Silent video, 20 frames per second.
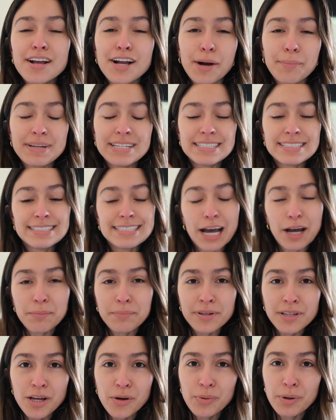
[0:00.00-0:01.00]
Comment
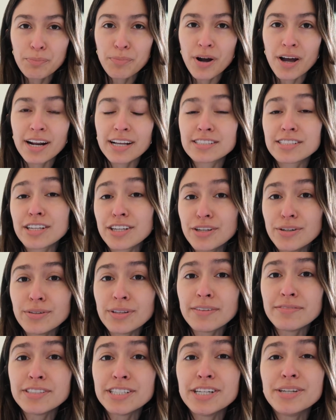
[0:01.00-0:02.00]
down below what products you
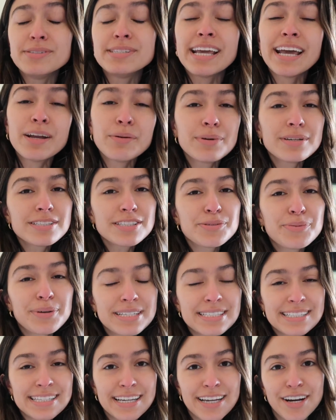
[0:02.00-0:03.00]
love to use and what else you
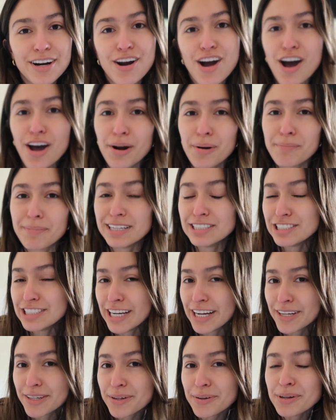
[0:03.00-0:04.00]
want to see here on my
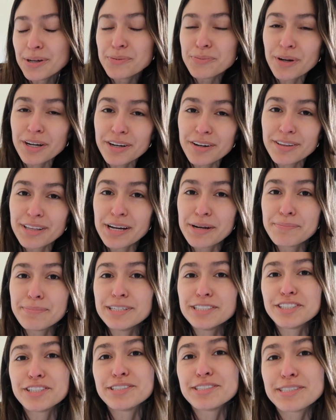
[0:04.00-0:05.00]
channel. And while you're there,
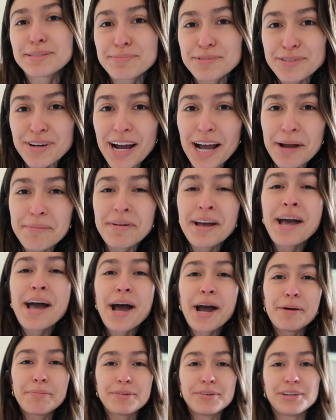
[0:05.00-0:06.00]
be sure to subscribe.
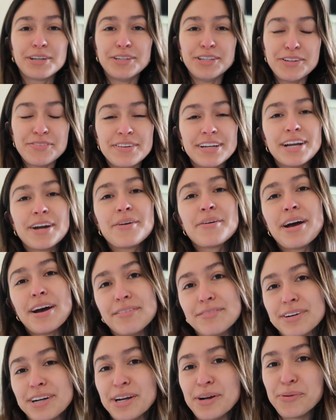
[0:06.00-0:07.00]
I upload a new video
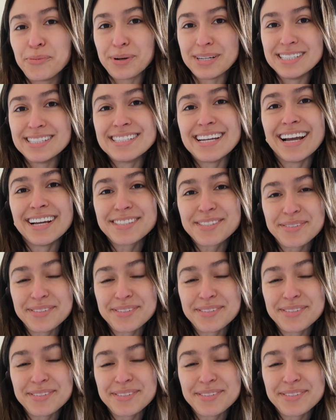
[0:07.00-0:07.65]
every Wednesday.